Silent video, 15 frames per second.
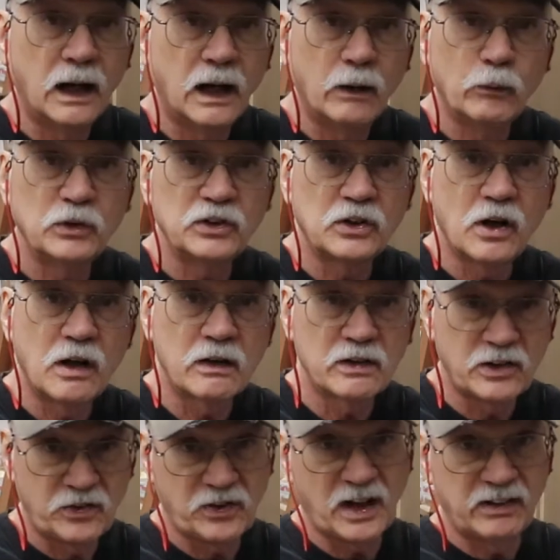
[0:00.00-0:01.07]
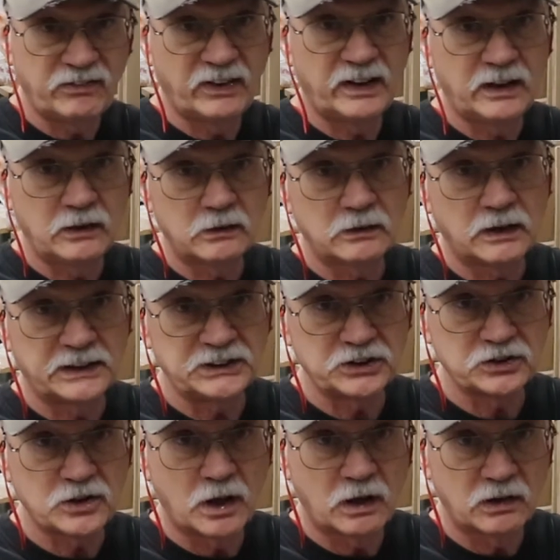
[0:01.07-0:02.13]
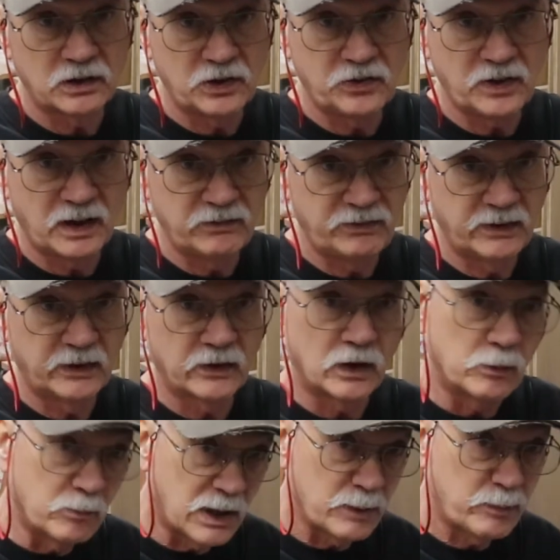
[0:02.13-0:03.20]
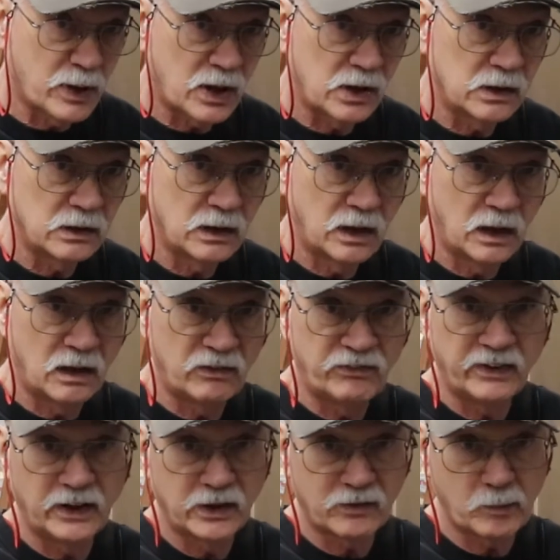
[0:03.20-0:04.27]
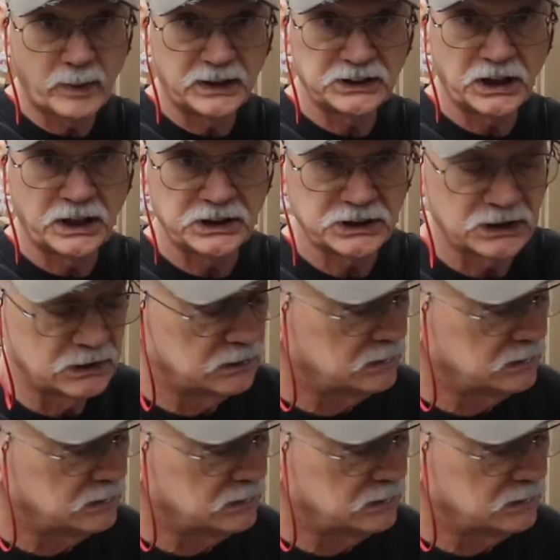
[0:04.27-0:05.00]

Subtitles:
I wouldn't call it a design failure. I just call it a design failure on my part and a failure of imagination.